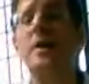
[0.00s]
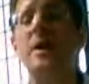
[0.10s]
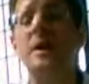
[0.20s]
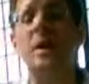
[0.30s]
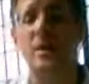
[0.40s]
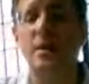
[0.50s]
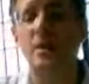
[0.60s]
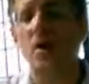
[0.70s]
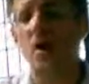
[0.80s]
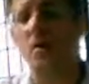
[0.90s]
E,
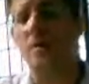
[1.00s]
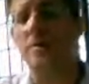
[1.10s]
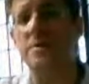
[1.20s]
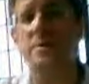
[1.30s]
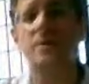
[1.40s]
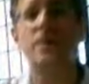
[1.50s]
0 and 2 for